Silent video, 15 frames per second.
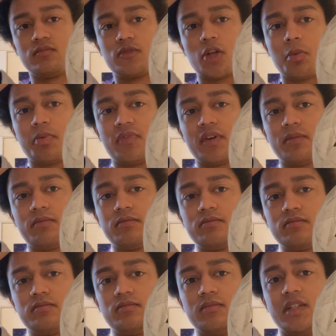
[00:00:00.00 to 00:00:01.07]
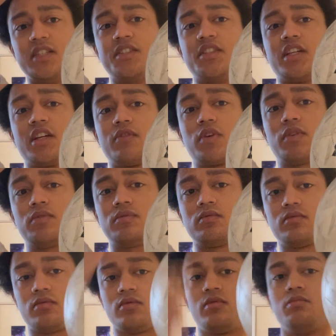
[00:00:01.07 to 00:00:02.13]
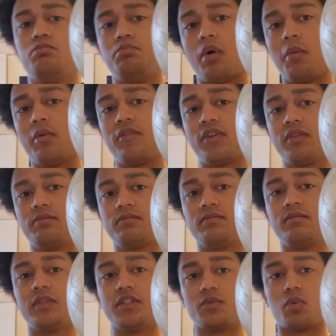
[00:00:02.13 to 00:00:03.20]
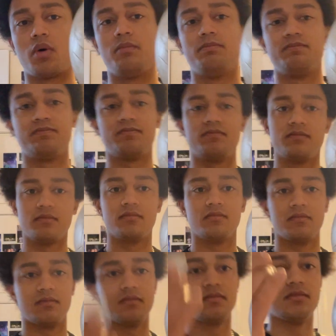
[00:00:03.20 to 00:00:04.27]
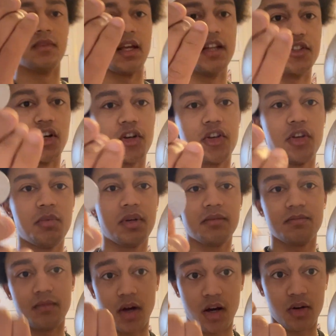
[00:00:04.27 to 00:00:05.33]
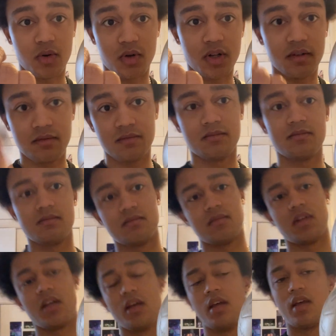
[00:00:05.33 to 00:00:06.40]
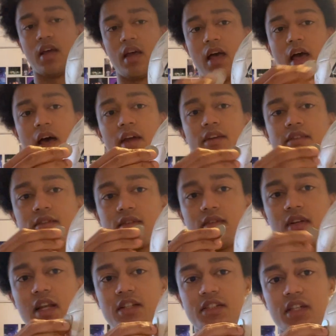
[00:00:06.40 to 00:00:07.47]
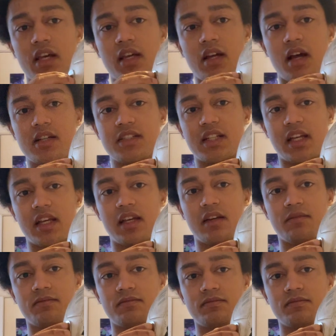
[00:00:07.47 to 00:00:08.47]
Top of it is 0, bottom of it is 1. Here's our qubit, our coin, and let's say I stick it here.